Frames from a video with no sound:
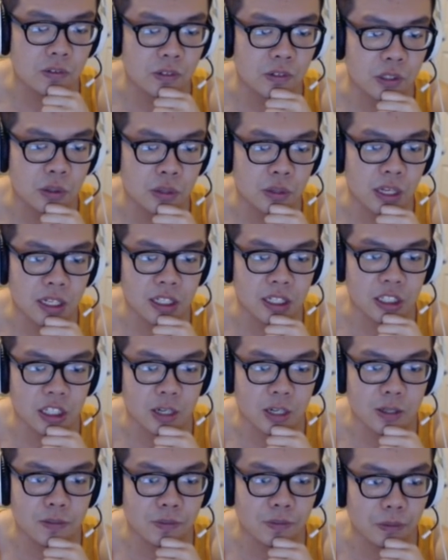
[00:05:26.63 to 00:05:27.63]
So 2,000
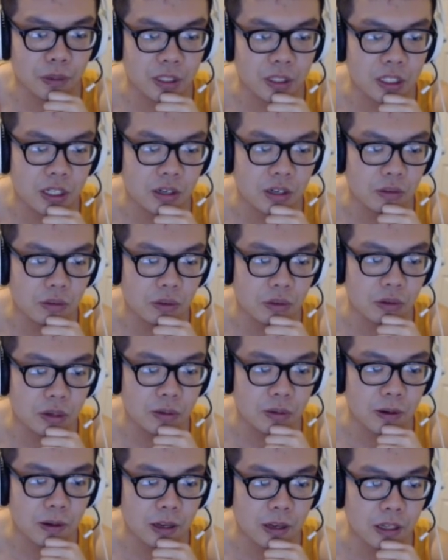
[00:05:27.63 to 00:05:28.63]
gems for one tier
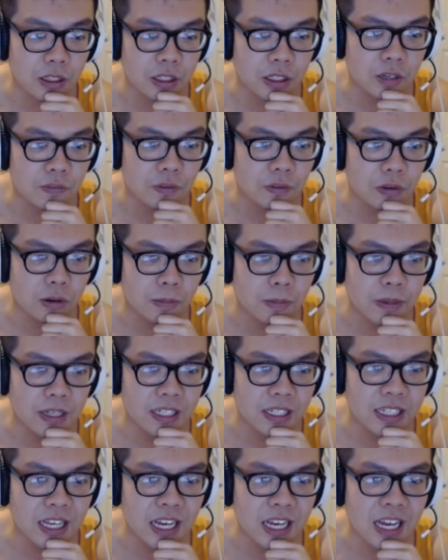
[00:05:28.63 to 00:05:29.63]
4
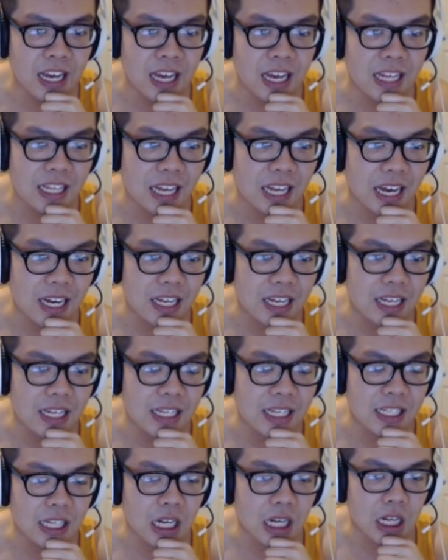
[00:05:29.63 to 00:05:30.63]
weapons. That
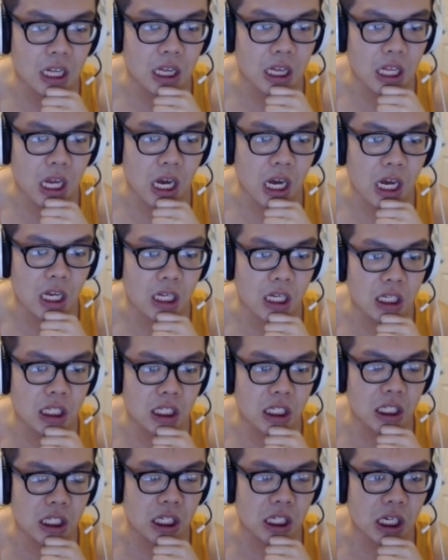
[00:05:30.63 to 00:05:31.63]
is a lot,
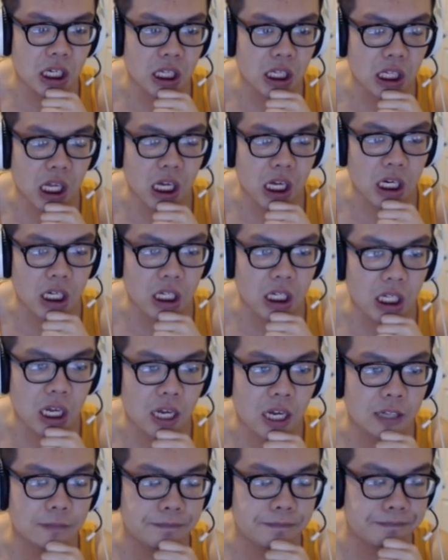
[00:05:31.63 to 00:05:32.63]
a lot, a
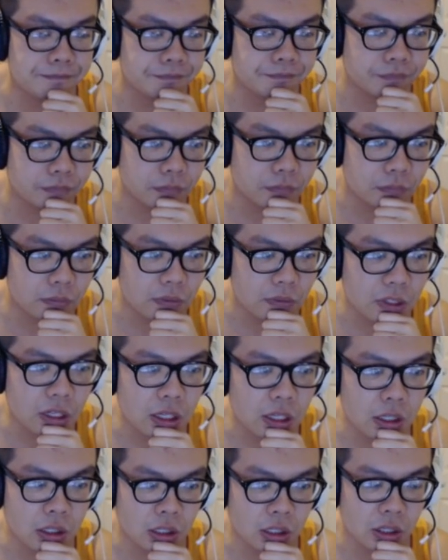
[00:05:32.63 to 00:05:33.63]
lot.
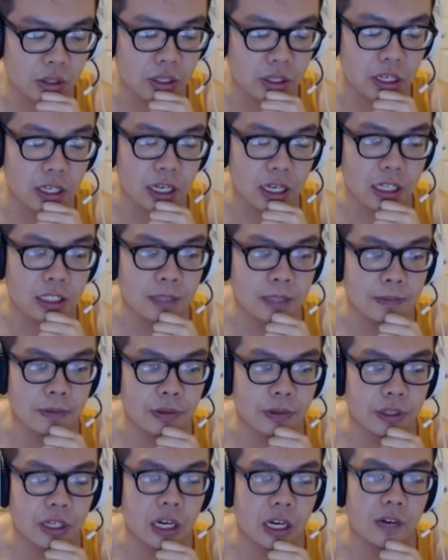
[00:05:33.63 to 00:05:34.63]
So you guys have to be
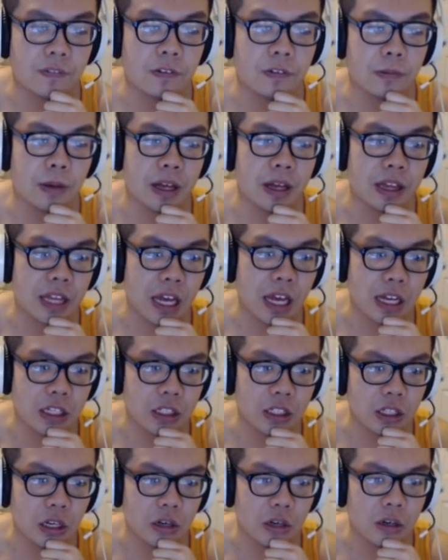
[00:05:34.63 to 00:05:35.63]
really careful about that.
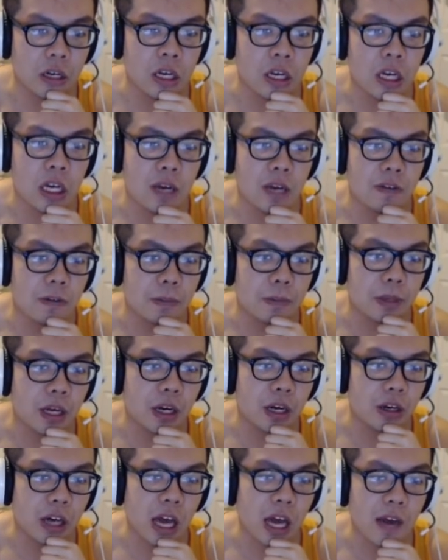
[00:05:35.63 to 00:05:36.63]
So if you
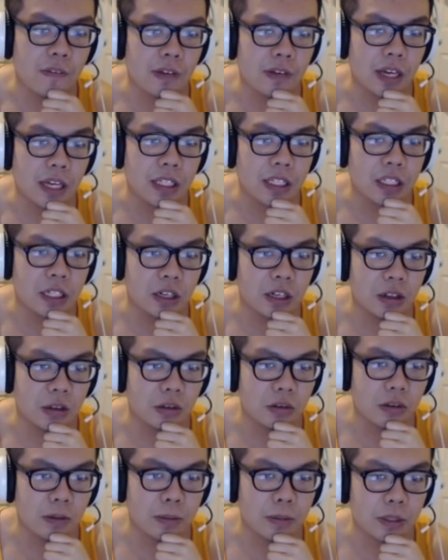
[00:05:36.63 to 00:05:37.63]
plan on having a tier
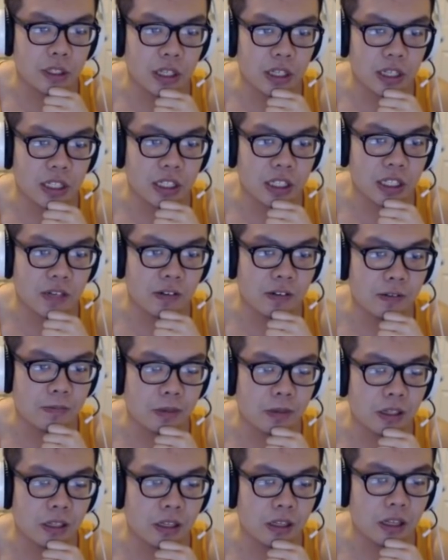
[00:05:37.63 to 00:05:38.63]
3 weapons, you got to save
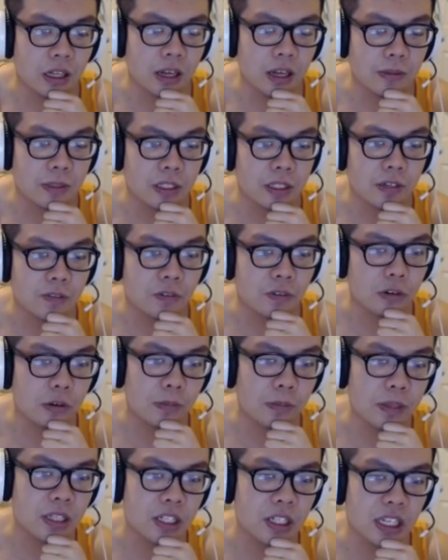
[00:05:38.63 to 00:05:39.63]
up a lot. Tier 4
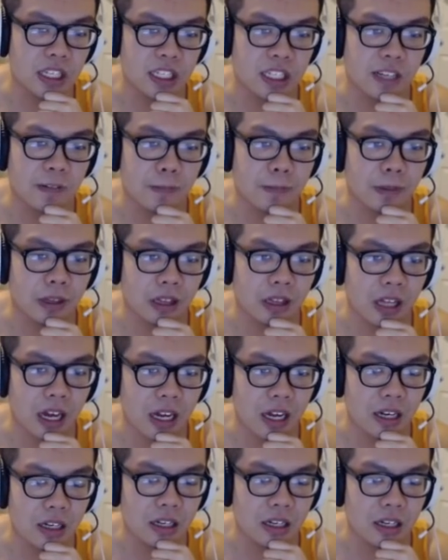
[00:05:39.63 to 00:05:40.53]
weapon, you got to save up a lot.